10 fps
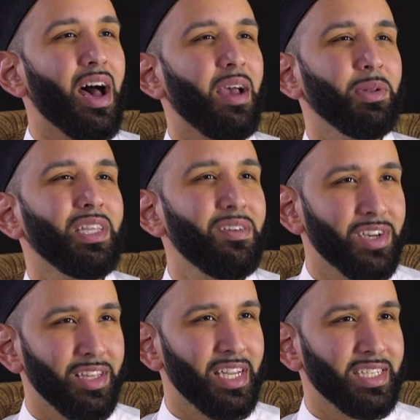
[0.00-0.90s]
I believe
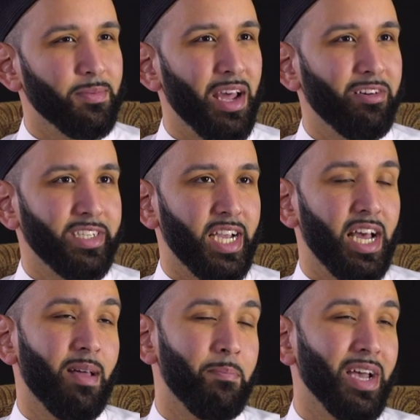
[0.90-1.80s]
in Allah subhanahu wa
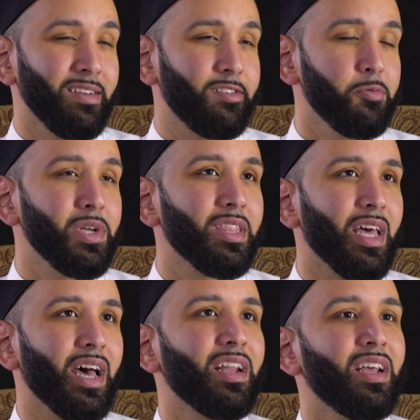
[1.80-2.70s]
ta'ala. By doing
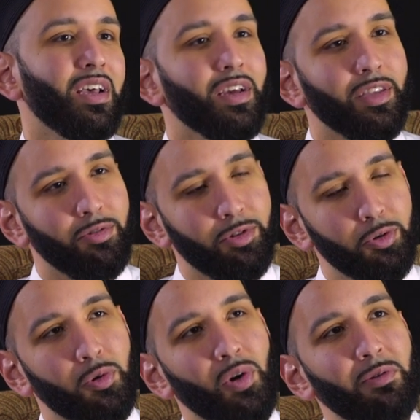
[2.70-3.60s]
that, you
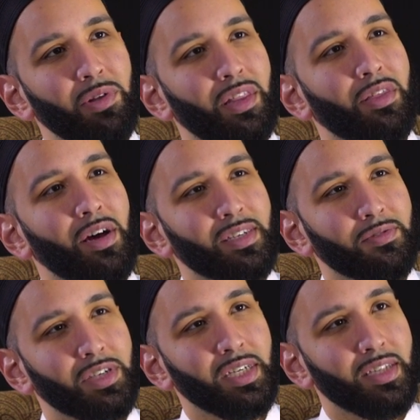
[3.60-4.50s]
do away with the thoughts
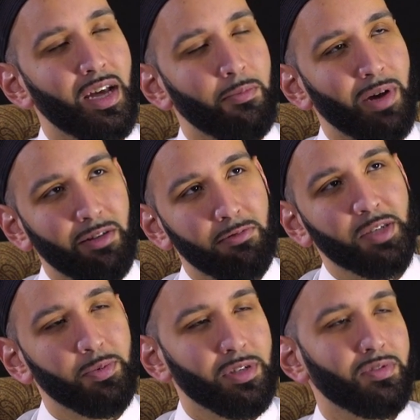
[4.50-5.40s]
of shaitan, by the
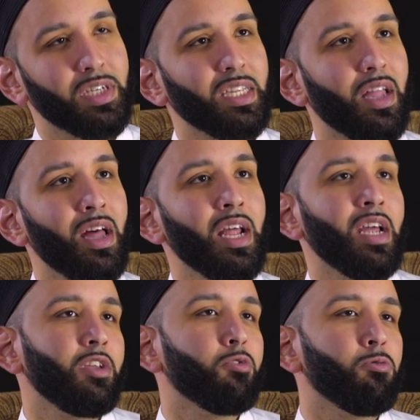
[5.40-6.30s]
whispers of shaitan,
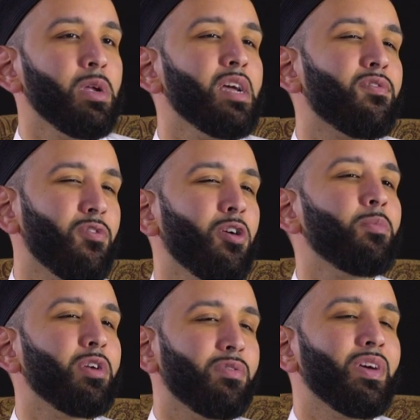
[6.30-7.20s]
and you
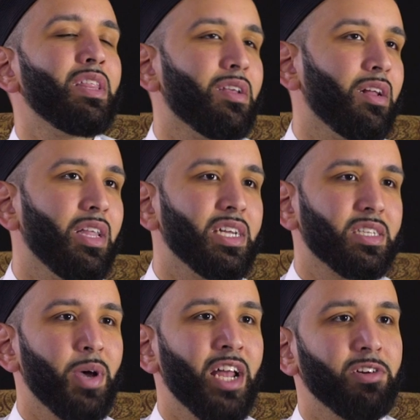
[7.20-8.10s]
reaffirm your faith in Allah
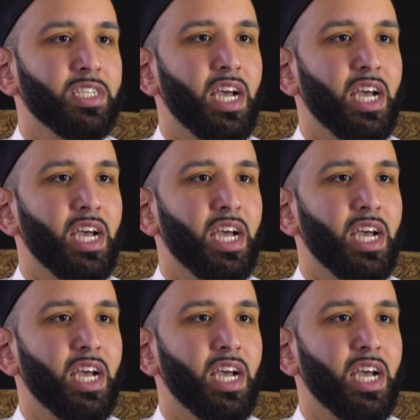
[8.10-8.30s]
subhanahu wa